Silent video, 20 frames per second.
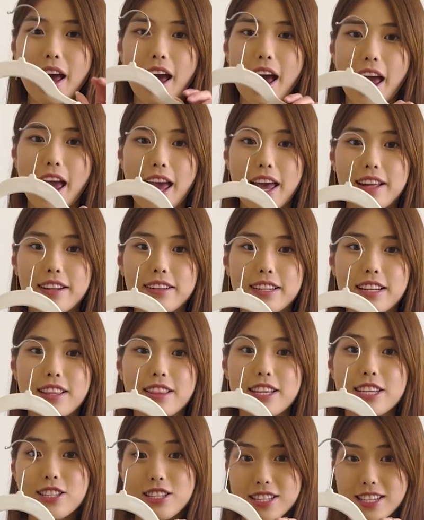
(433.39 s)
And
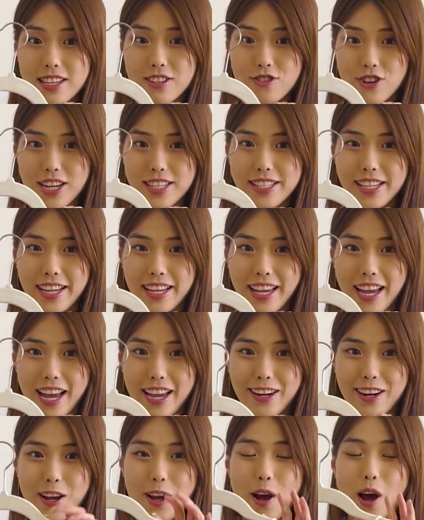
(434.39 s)
this dress,
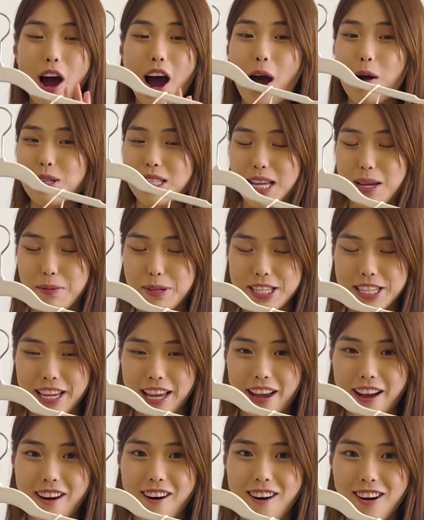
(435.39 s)
again, I was able to
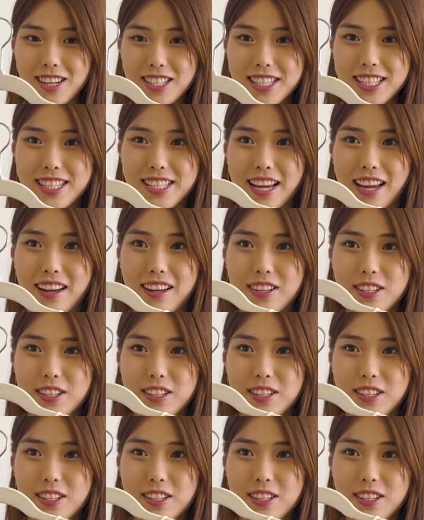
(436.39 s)
get on sale.